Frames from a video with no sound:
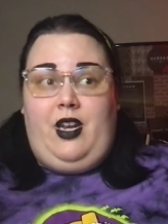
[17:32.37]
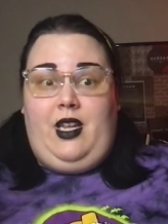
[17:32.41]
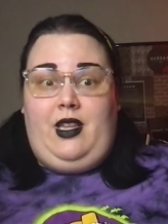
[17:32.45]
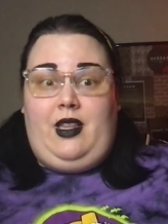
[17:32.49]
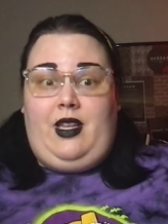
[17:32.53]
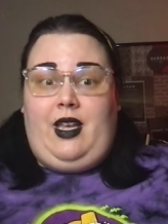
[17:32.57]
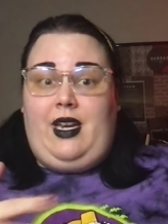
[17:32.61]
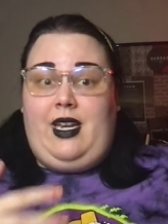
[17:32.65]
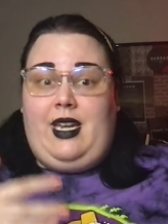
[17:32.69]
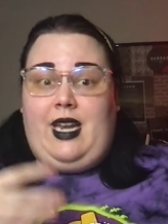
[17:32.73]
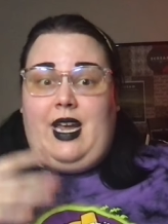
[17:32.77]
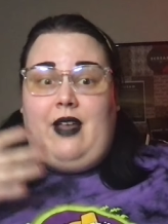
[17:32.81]
And
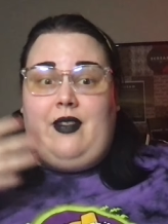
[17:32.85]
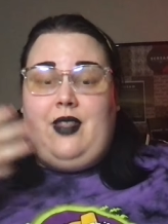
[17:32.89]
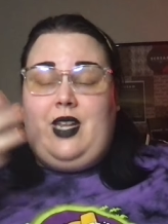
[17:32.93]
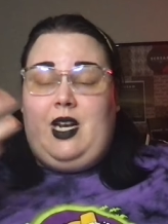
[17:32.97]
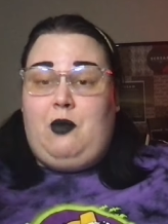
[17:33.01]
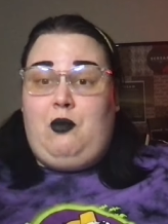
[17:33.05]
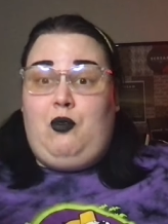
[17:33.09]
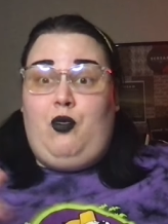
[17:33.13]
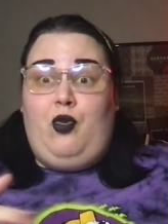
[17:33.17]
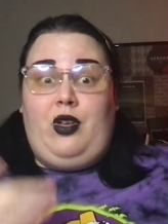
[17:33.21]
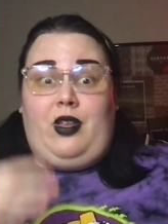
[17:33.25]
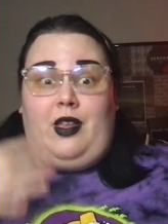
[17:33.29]
like, now that
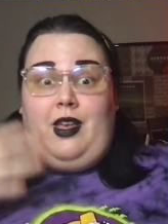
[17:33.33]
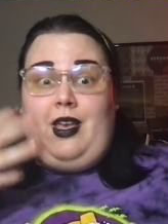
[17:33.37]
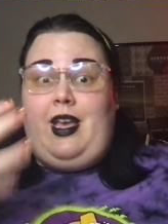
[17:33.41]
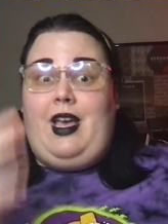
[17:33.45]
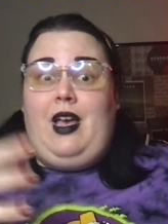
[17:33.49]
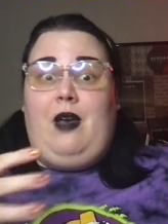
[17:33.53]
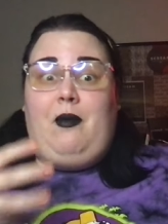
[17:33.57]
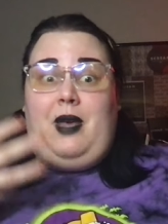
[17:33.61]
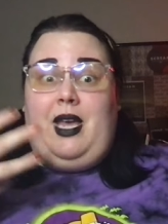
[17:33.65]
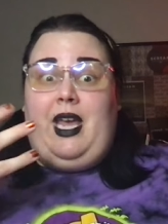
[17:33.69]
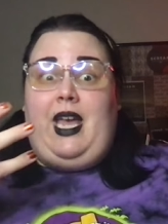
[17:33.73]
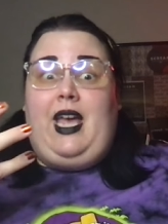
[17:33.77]
I'm really
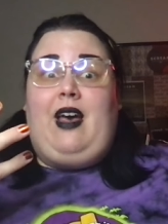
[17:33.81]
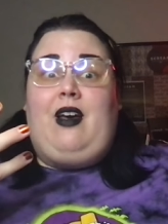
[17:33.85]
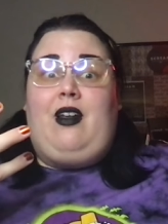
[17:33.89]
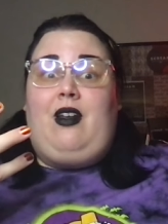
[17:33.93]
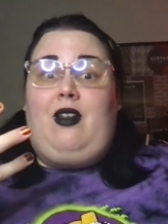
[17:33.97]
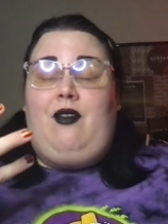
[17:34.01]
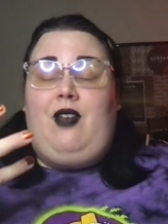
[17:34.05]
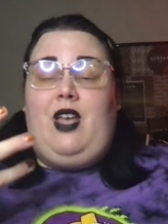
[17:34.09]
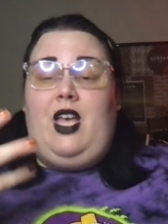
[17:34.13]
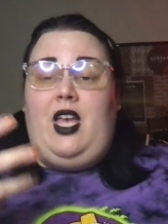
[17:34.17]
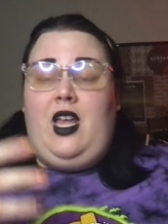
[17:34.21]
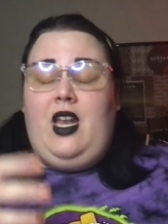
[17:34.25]
coming out
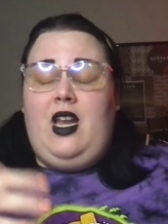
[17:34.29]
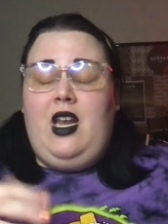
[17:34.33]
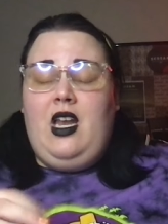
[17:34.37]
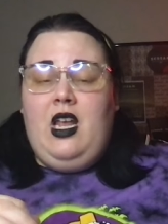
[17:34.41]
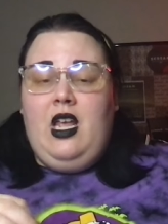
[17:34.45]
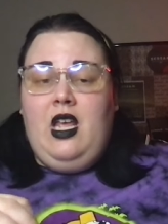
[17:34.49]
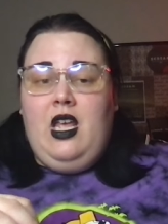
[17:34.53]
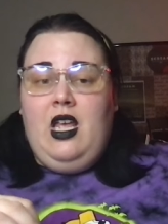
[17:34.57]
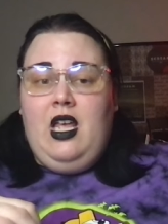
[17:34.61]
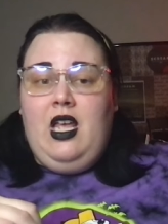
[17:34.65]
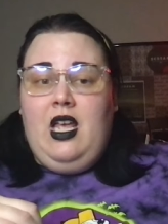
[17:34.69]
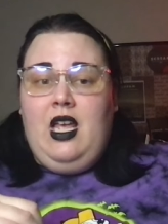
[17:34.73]
of it,
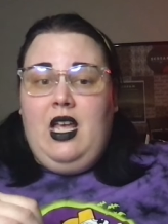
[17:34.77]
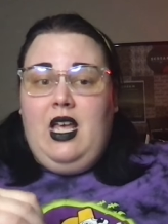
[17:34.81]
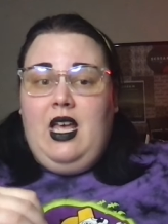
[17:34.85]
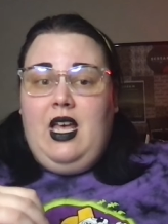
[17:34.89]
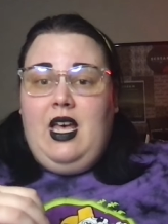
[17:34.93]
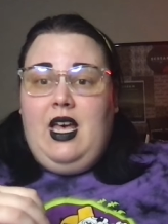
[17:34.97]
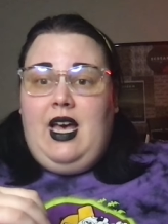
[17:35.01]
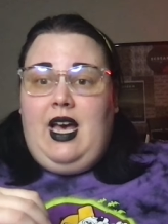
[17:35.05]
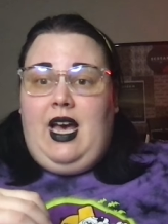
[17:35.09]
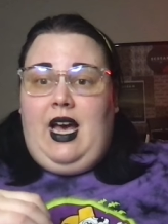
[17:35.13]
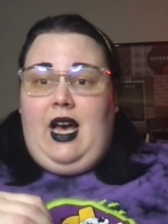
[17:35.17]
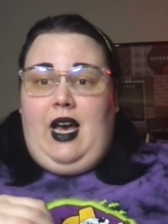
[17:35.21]

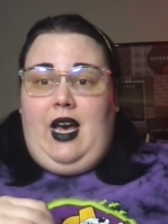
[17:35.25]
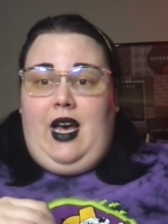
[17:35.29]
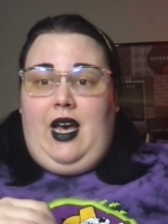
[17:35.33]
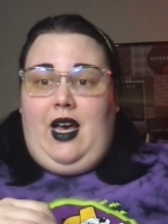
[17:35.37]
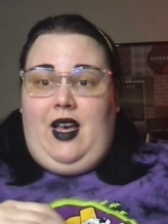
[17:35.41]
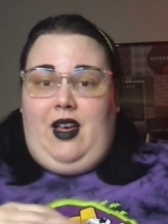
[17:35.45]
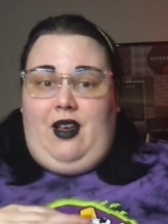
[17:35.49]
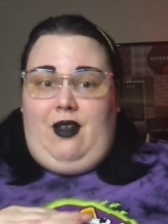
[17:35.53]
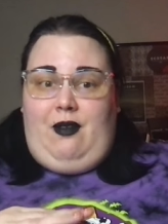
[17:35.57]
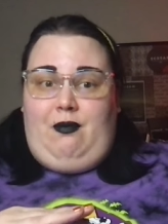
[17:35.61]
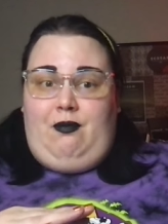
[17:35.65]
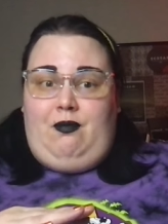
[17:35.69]

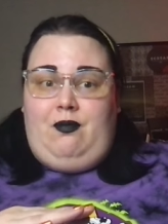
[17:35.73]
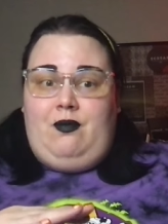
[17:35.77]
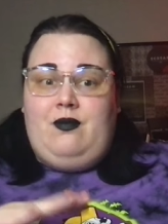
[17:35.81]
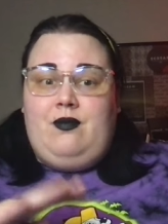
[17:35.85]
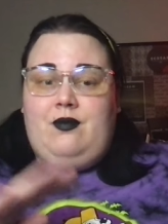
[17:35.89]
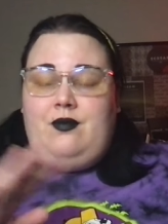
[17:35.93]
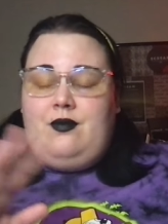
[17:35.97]
I'm